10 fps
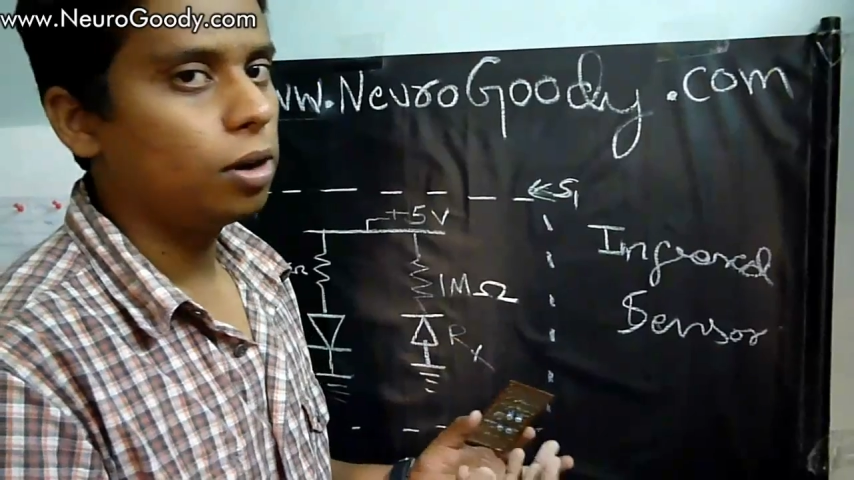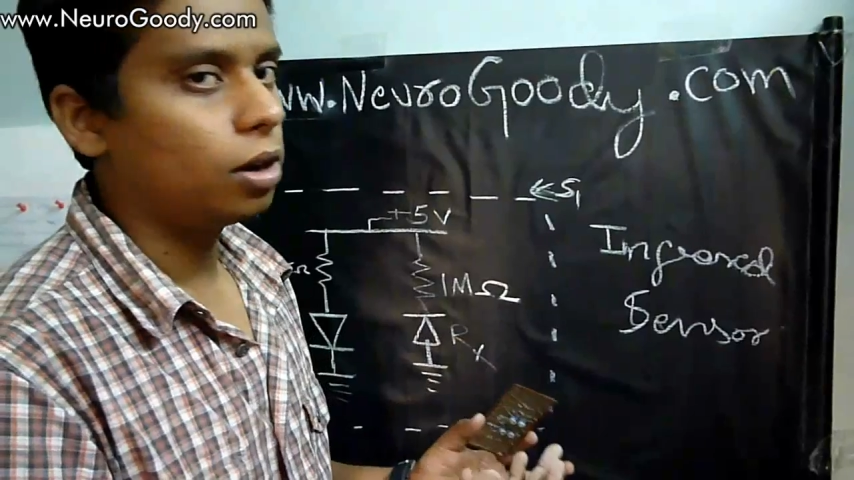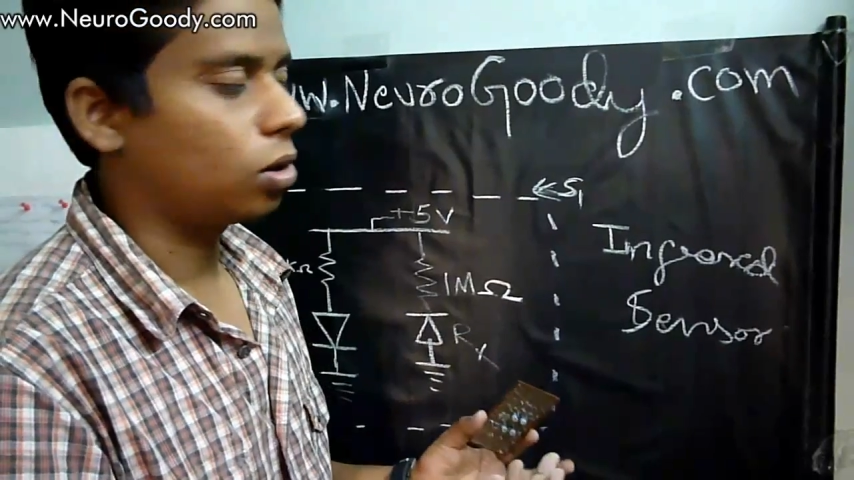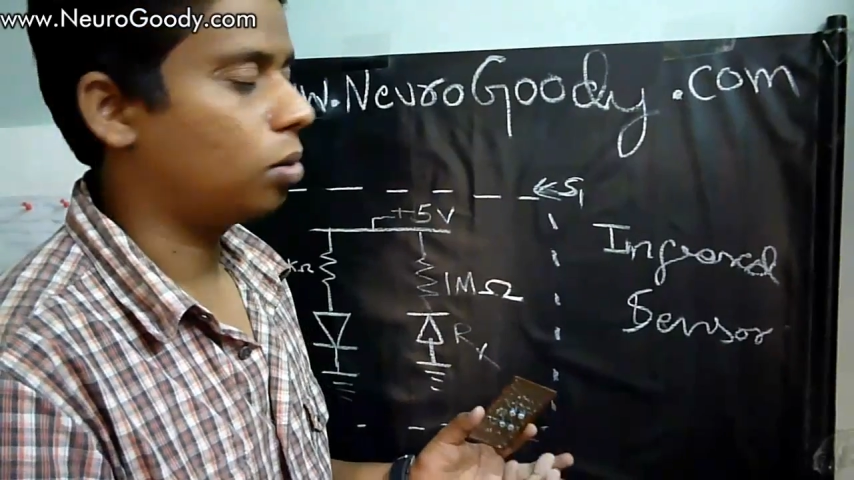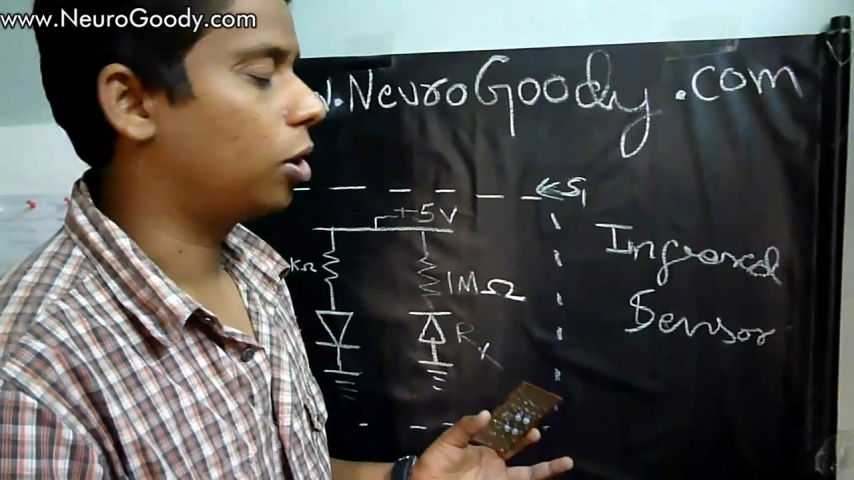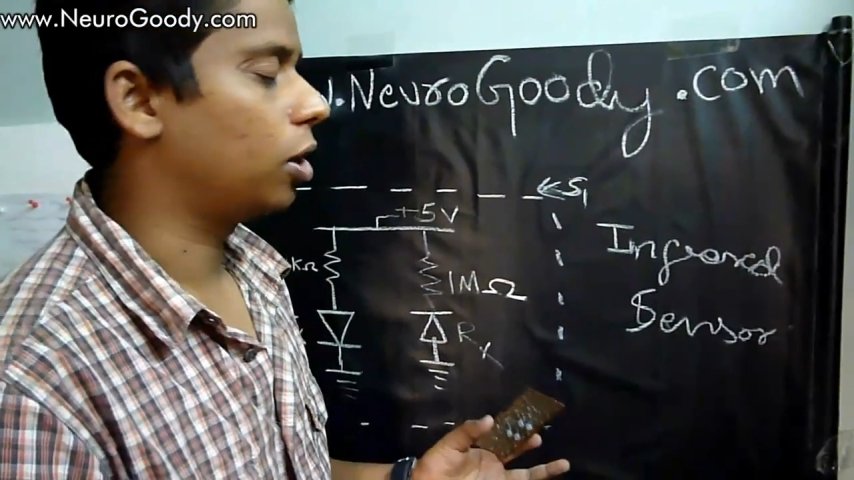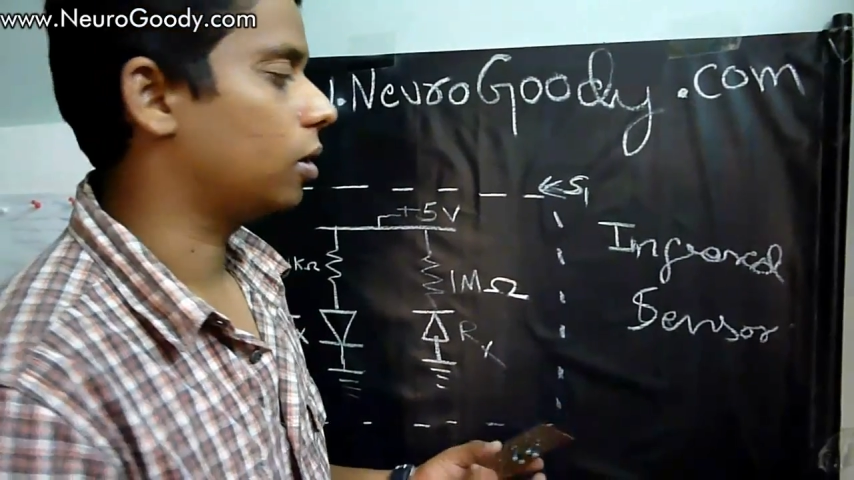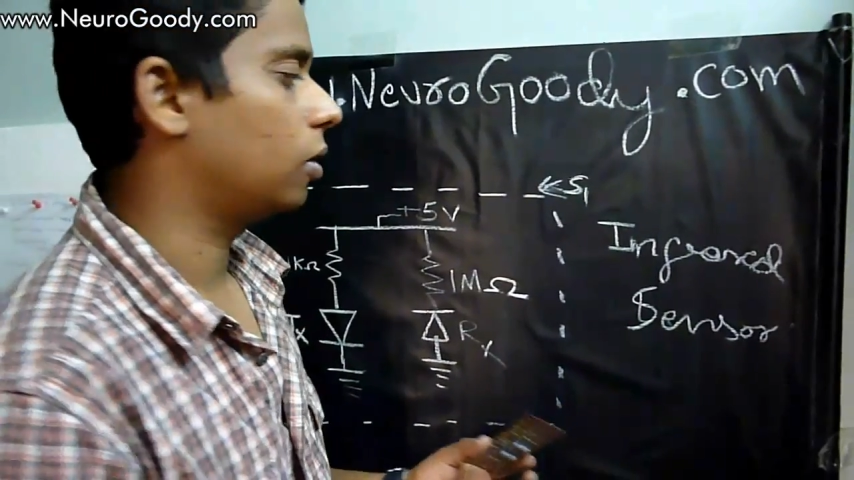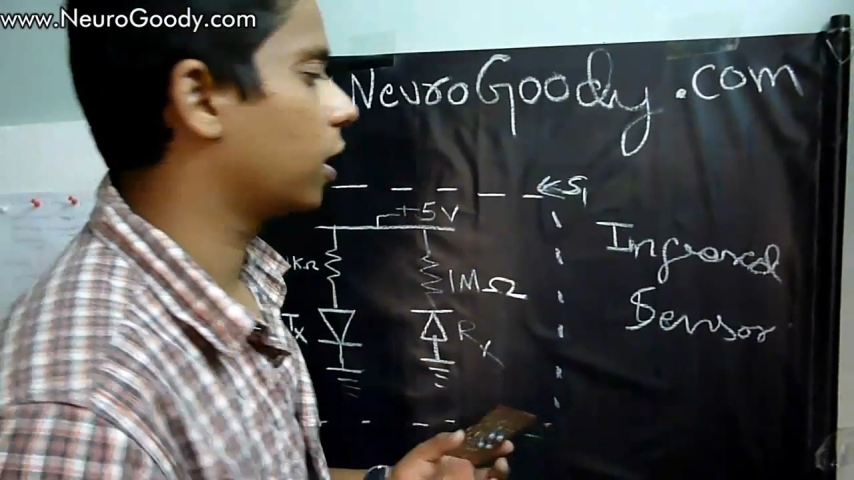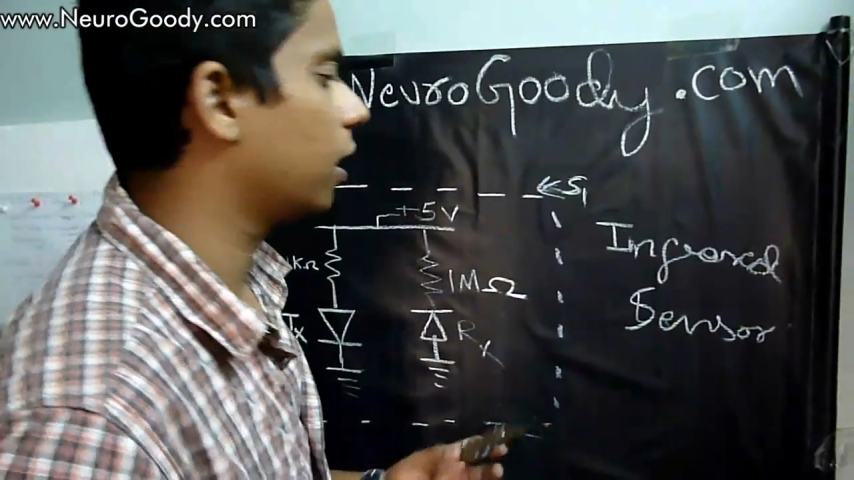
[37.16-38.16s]
robot,
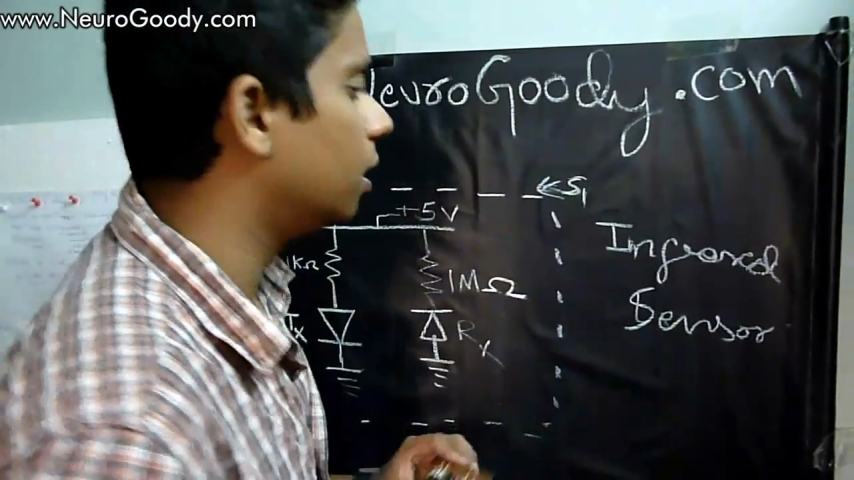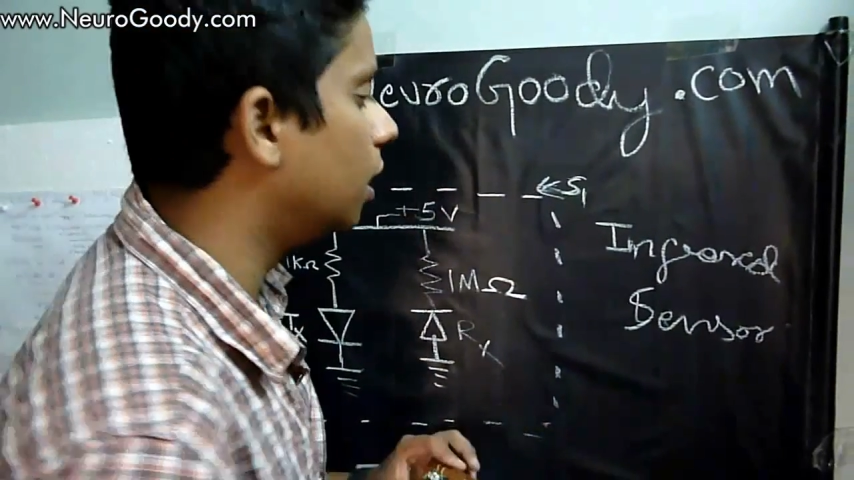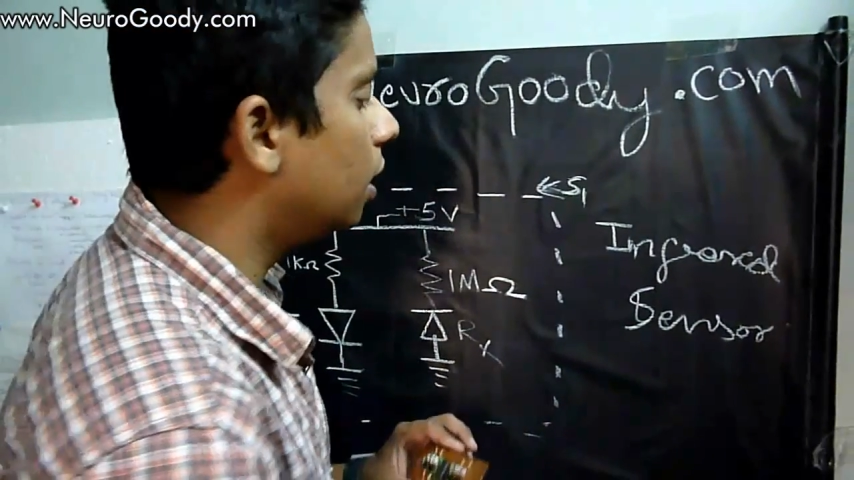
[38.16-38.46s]
okay.